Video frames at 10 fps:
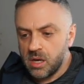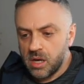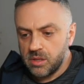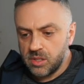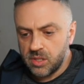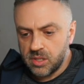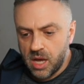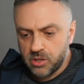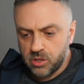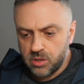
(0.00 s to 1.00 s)
And this is
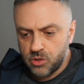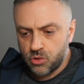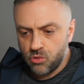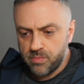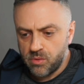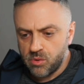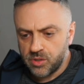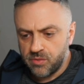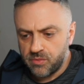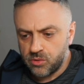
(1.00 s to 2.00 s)
actually true because
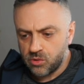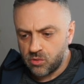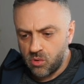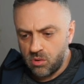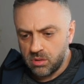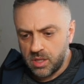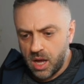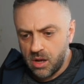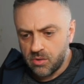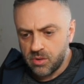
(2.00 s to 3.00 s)
if you scroll
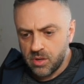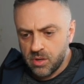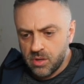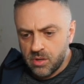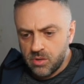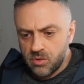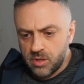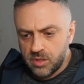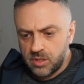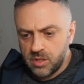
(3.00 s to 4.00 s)
down, you
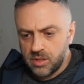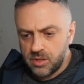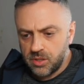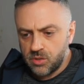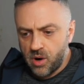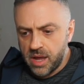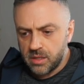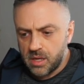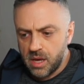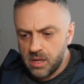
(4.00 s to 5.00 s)
can see there's
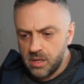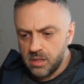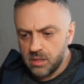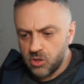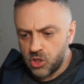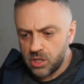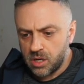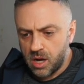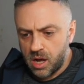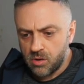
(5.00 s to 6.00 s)
Grand Canyon,
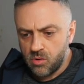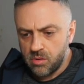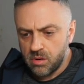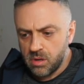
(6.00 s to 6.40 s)
Chicago,